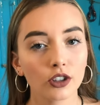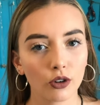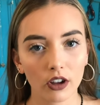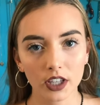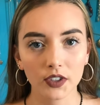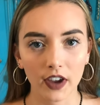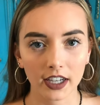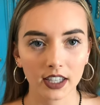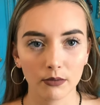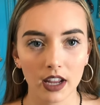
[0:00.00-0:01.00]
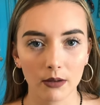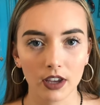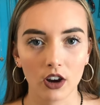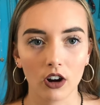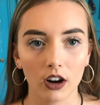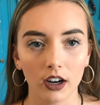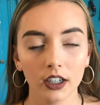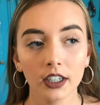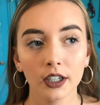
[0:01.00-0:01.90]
So all these facts I'm naming are